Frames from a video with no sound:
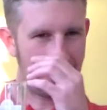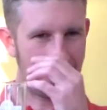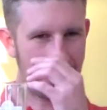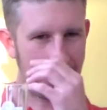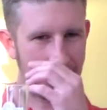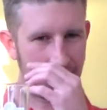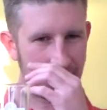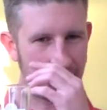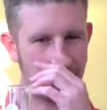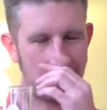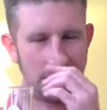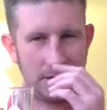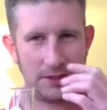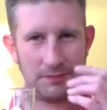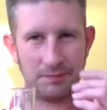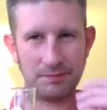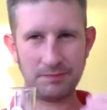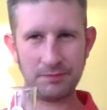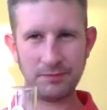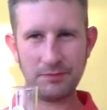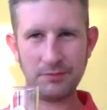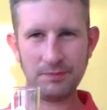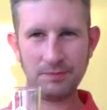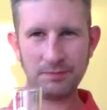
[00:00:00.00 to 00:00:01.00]
than
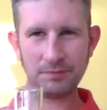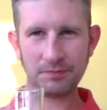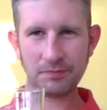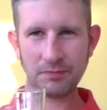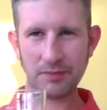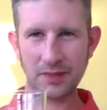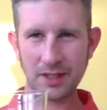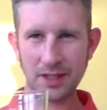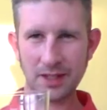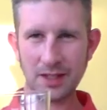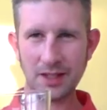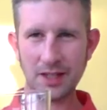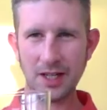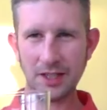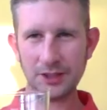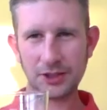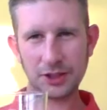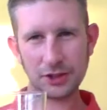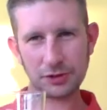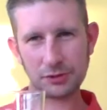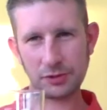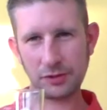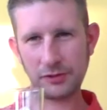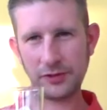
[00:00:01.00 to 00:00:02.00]
the...
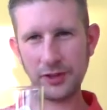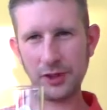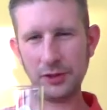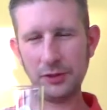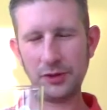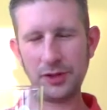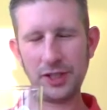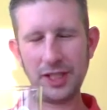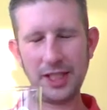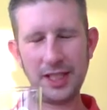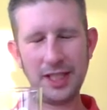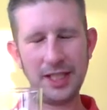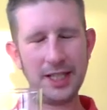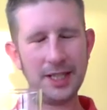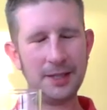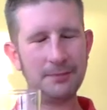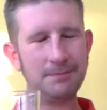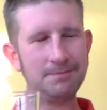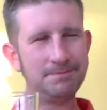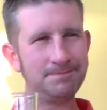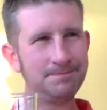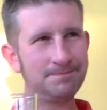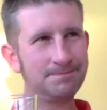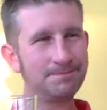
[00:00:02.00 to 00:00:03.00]
I just reviewed the...
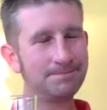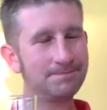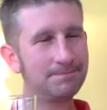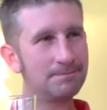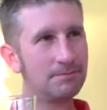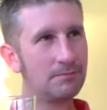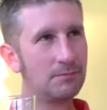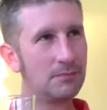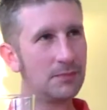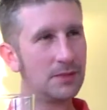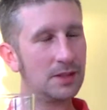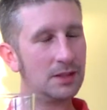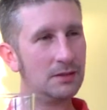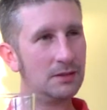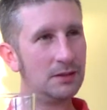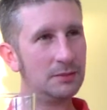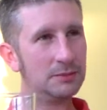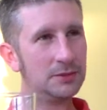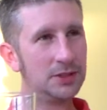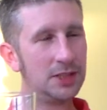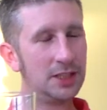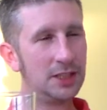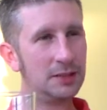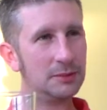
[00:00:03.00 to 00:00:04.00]
I'm
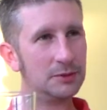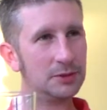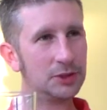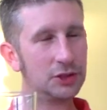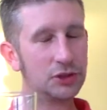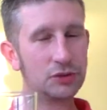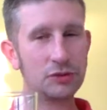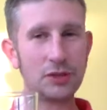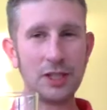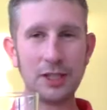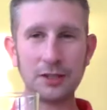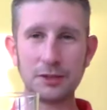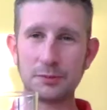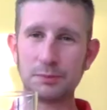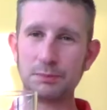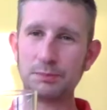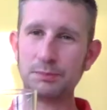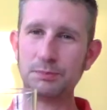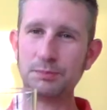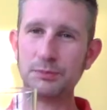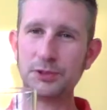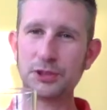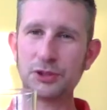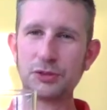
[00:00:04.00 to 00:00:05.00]
terrible. Stroud
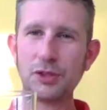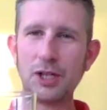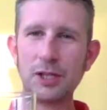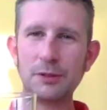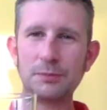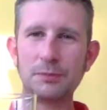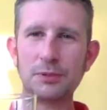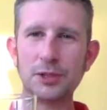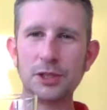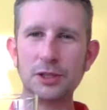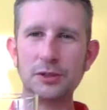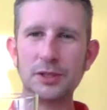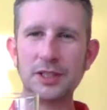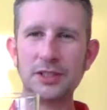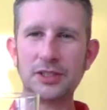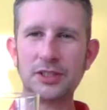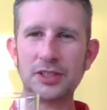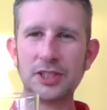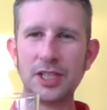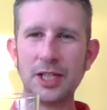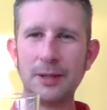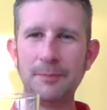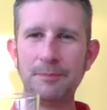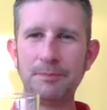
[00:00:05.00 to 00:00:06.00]

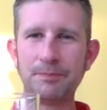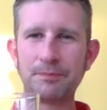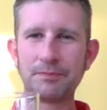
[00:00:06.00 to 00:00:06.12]
Brewery's...